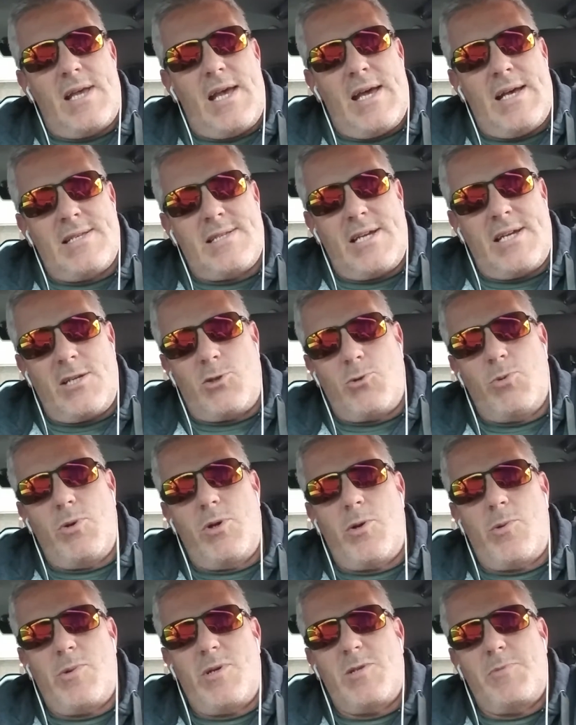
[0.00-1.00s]
as a
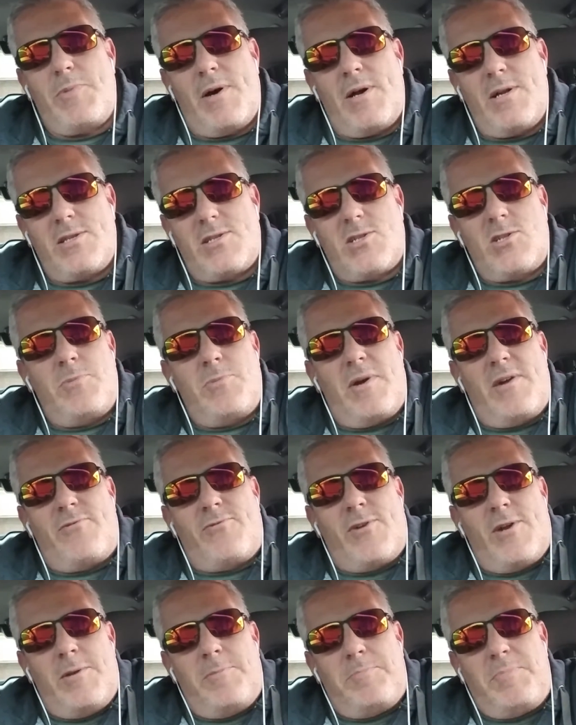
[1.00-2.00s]
Twitter response to my
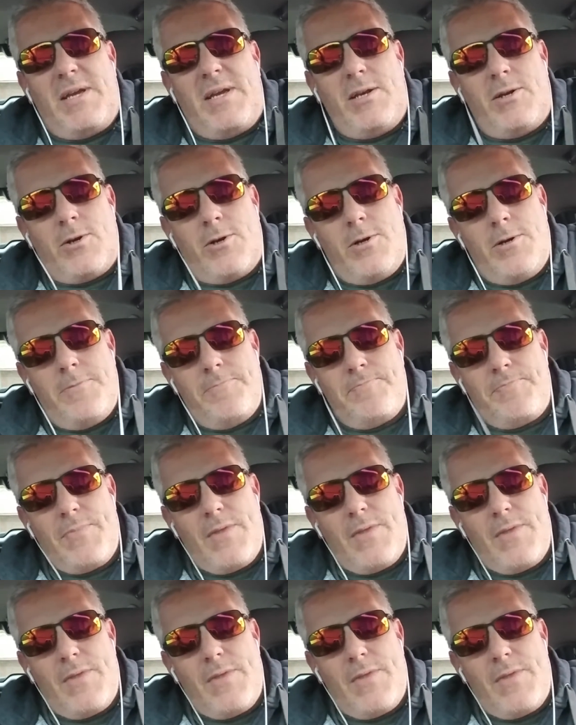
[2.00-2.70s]
friend Peter.